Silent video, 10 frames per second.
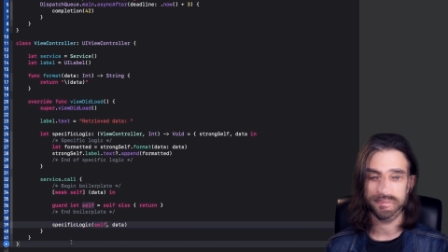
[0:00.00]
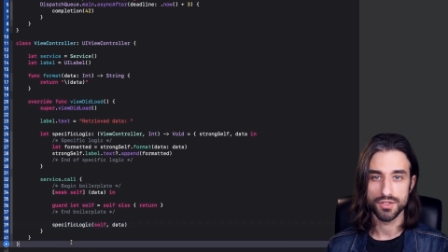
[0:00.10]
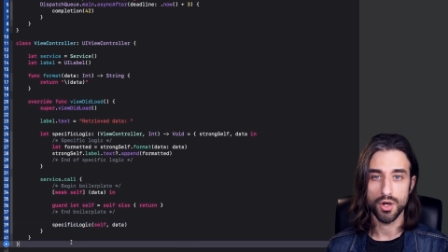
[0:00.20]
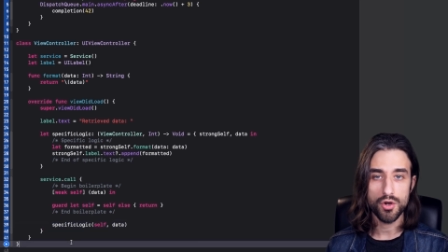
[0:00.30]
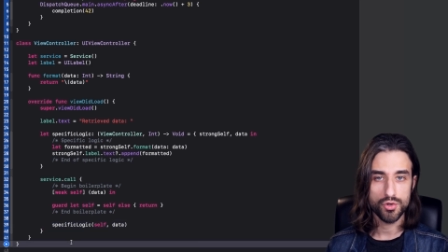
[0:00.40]

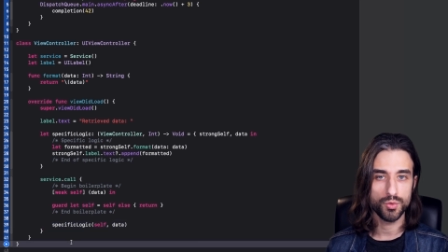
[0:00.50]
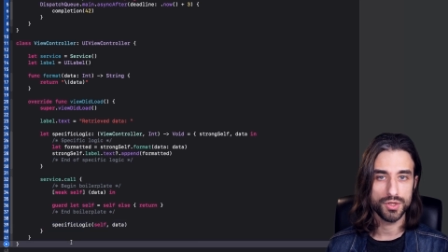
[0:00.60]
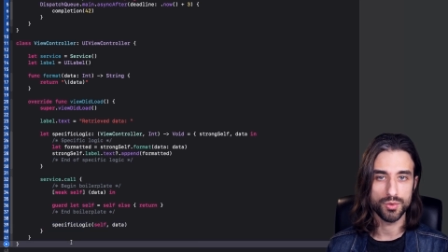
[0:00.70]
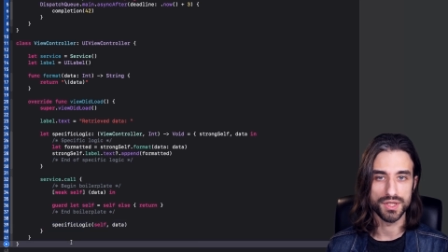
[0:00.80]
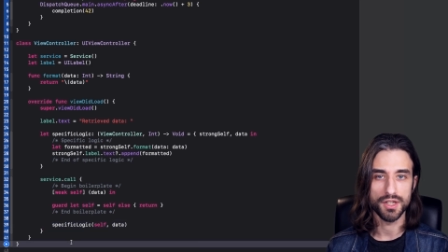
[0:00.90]
So how could we
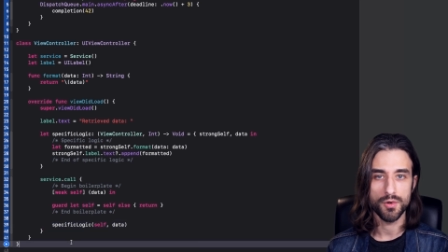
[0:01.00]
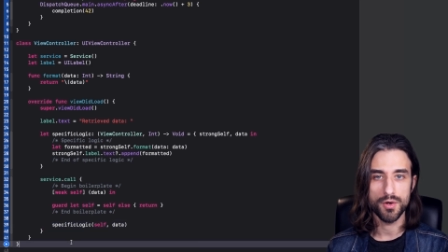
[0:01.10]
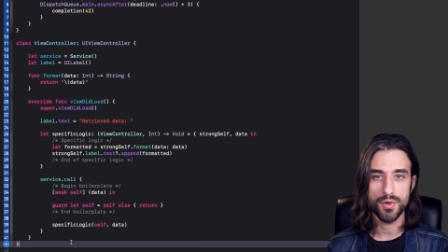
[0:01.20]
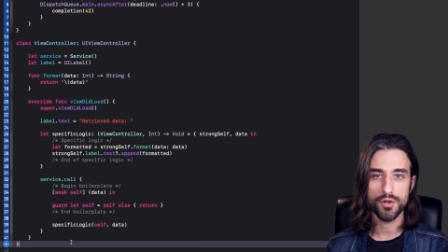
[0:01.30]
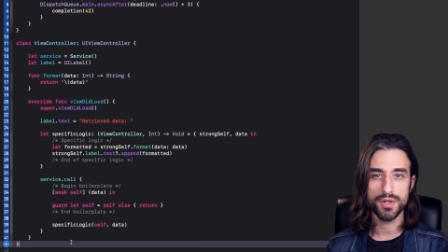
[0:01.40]
do it?
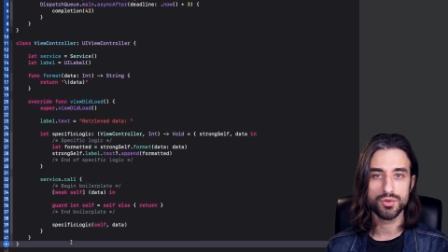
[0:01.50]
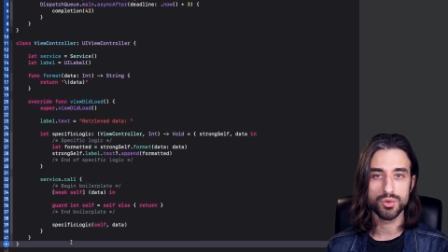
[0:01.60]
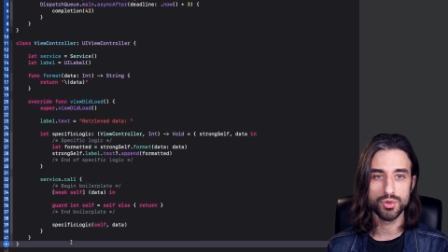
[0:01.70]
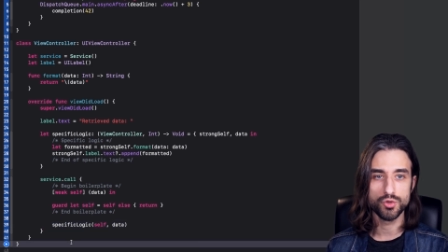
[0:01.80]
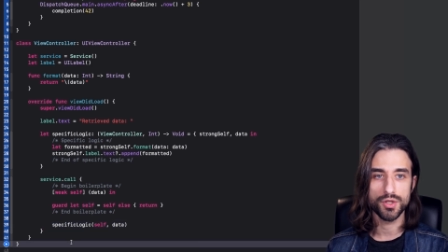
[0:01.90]
Well, we're going to
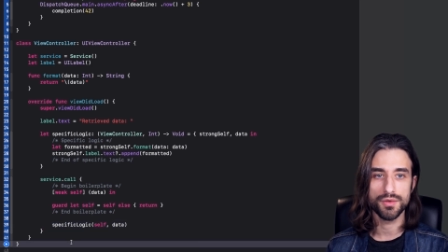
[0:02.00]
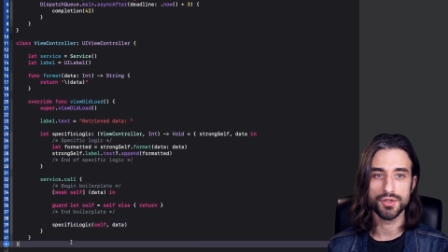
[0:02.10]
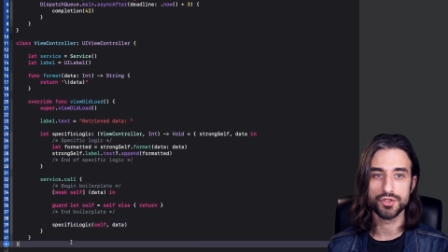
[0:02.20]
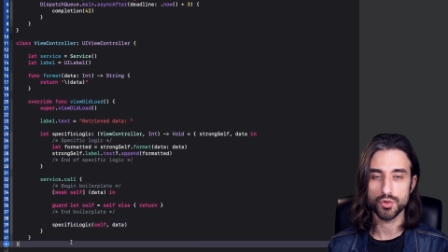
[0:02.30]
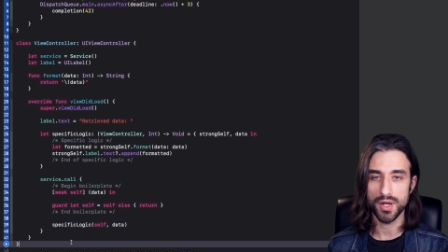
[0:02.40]
use one of
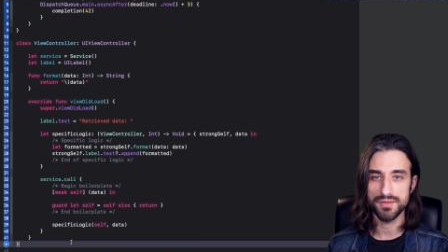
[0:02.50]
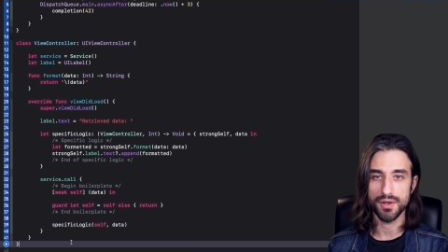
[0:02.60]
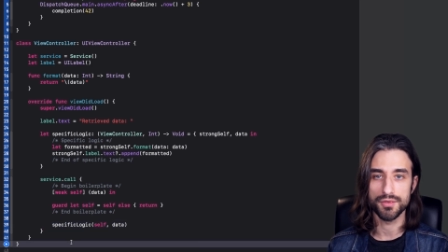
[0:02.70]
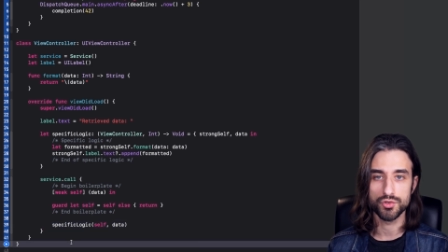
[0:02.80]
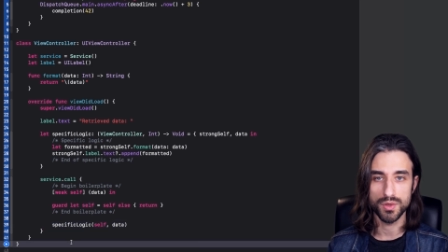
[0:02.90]
the strengths
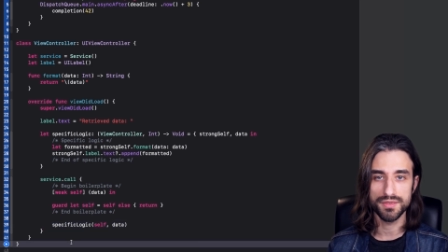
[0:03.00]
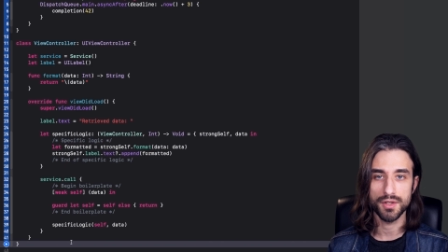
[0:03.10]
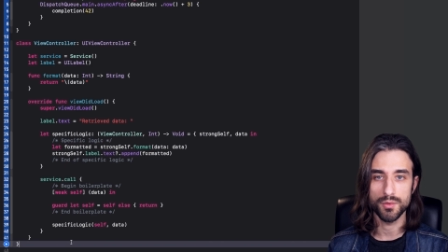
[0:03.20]
of Swift,